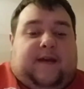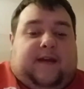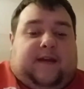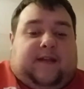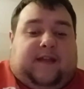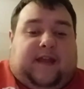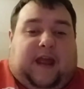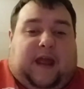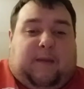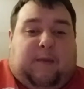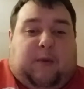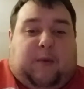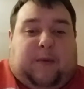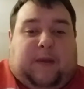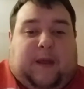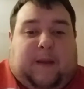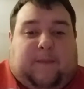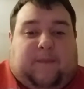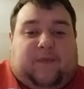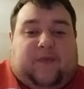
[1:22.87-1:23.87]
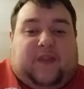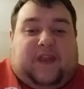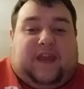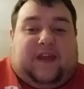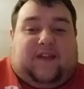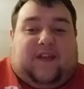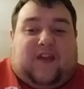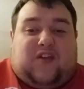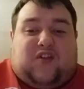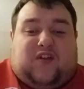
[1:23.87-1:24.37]
Today I'm opening up the
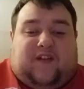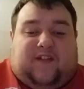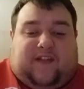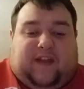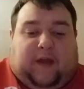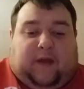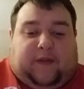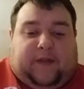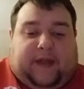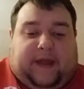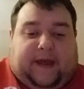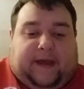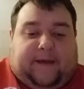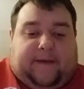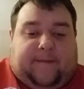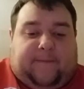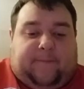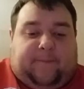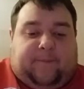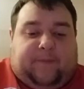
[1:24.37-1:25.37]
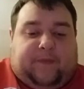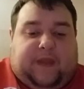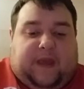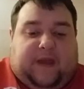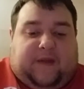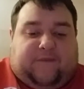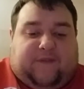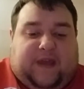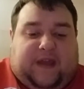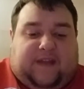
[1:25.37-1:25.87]
Legend of Zelda
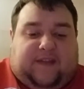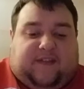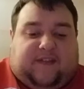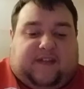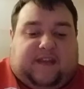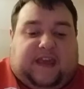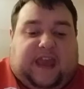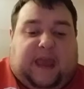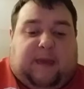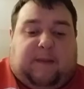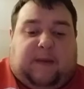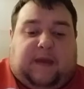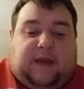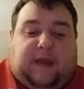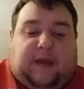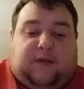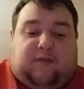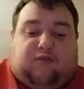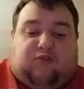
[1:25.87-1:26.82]
Advanced Gaming